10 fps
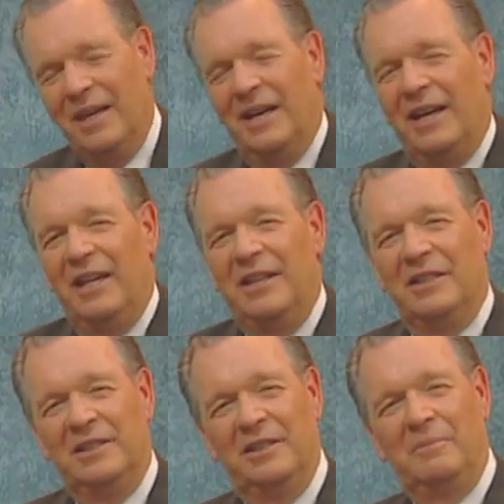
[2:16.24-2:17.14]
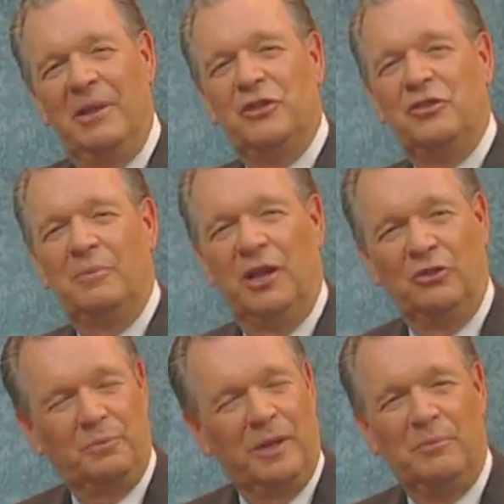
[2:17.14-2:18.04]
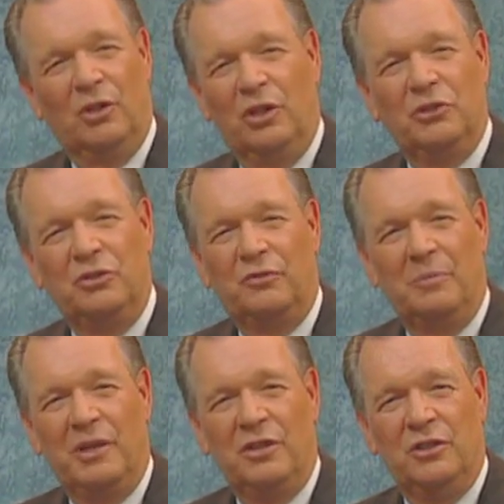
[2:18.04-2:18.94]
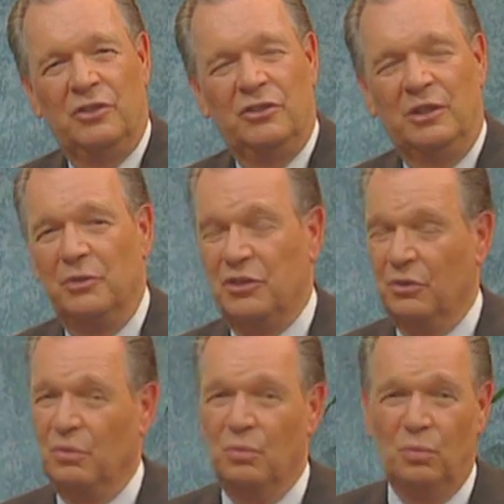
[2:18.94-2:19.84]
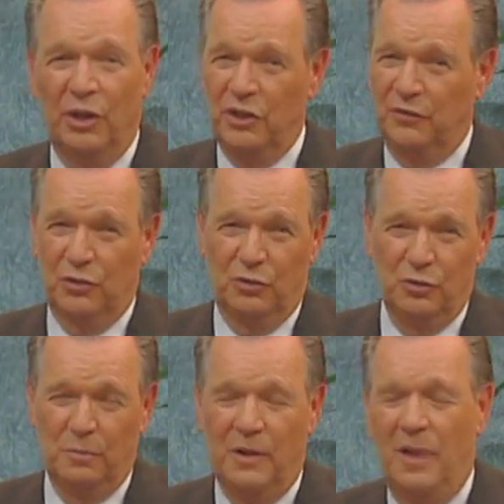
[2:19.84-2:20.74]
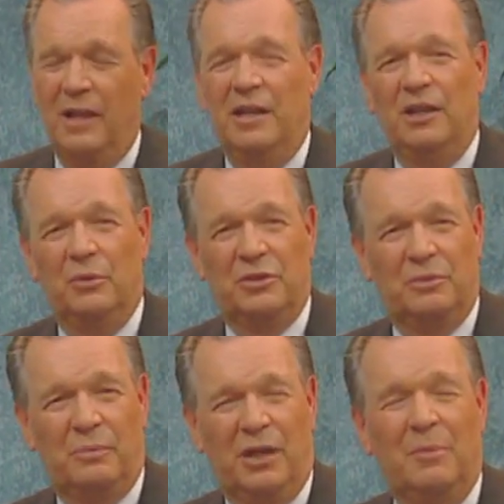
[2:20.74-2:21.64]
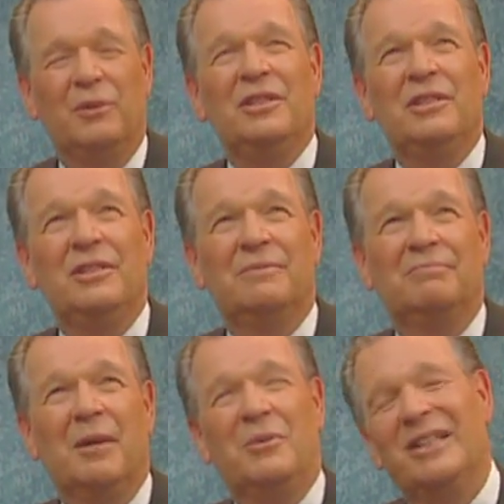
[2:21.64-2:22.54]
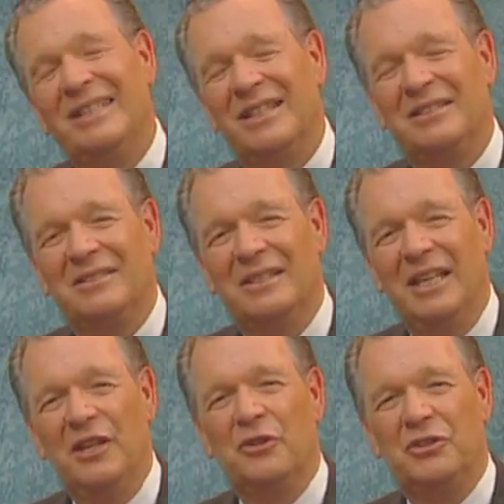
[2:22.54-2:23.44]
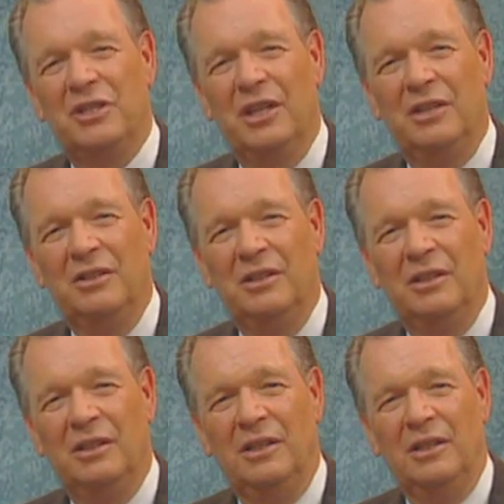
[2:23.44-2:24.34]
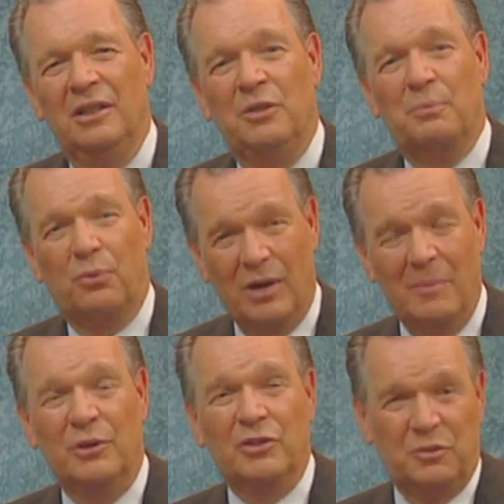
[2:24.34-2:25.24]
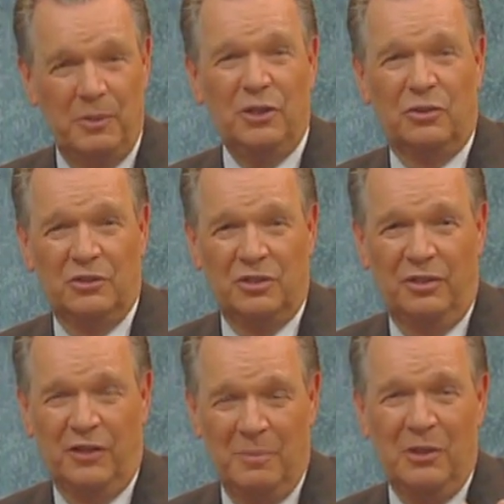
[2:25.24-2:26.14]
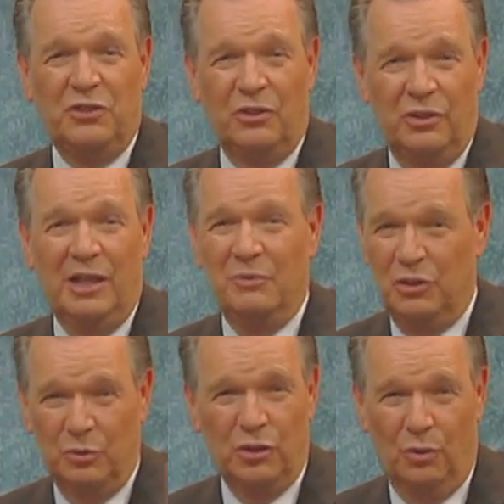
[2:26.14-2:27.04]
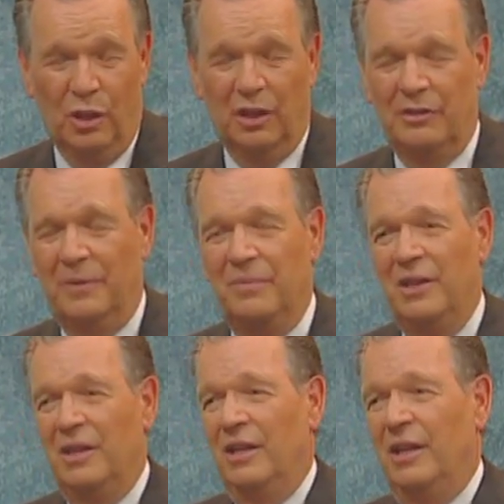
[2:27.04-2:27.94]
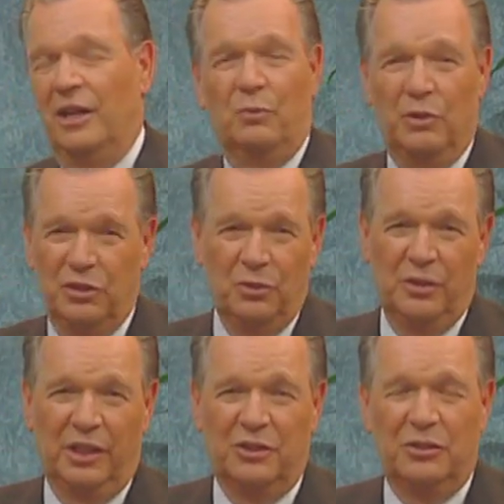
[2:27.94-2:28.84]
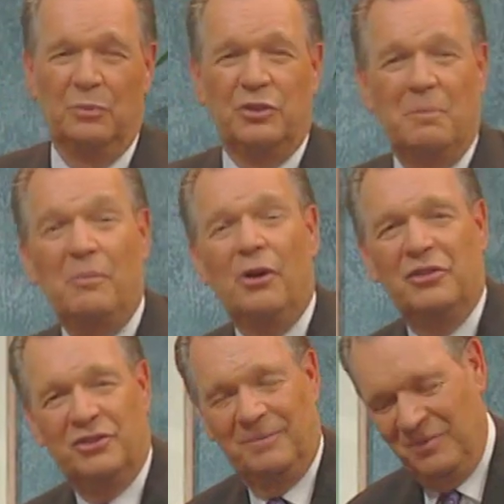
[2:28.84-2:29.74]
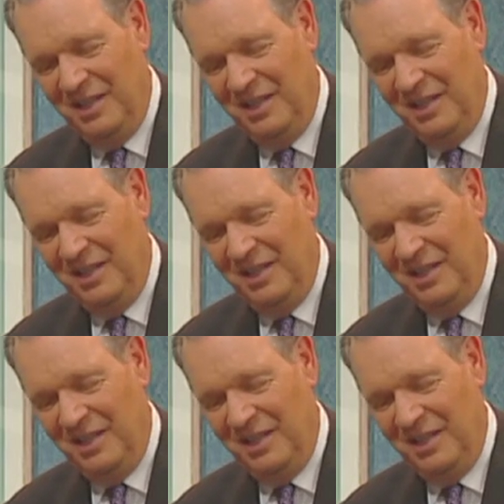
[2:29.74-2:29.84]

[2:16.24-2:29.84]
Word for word: I had a mastermind group I belonged to for many years, and it was a wonderful group. It was probably, I'm going to guess, eight or 10 prominent speakers. If I mentioned their names, you would know all of them. And I wouldn't do that because it was embarrassing.